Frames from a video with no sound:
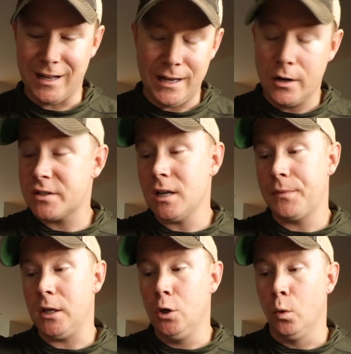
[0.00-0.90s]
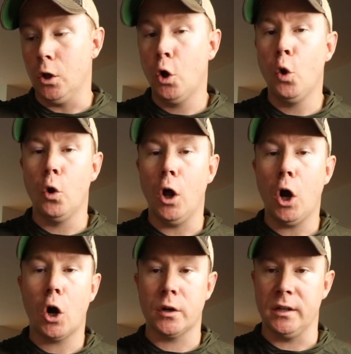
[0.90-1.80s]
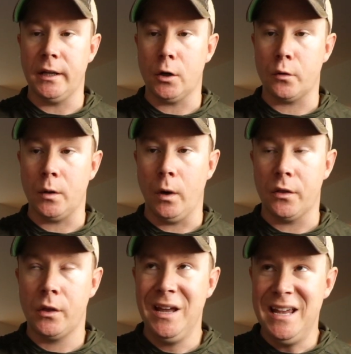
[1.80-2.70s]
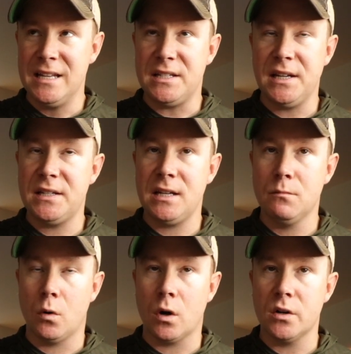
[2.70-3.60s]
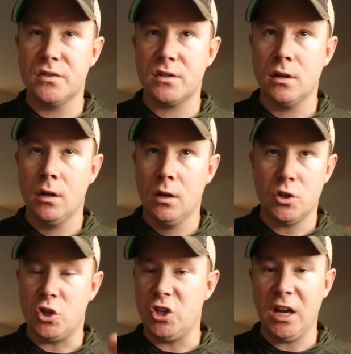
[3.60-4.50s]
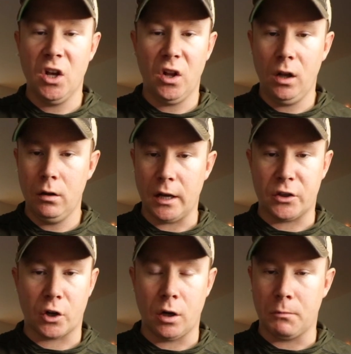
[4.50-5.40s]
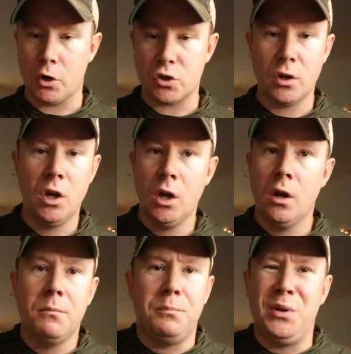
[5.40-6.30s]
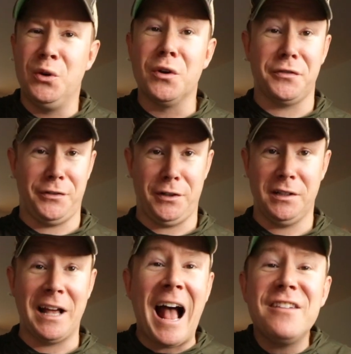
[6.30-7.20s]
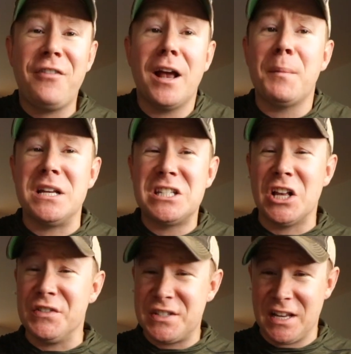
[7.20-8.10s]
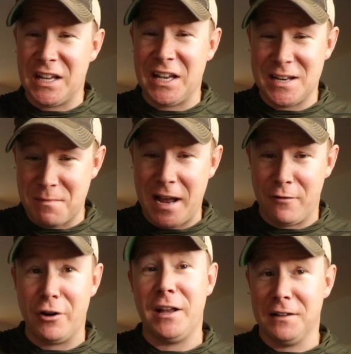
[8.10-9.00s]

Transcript: And here's something you will wholeheartedly agree with. Dinty Moore's jingle, like their commercial, beautiful. Like I find myself singing it in my everyday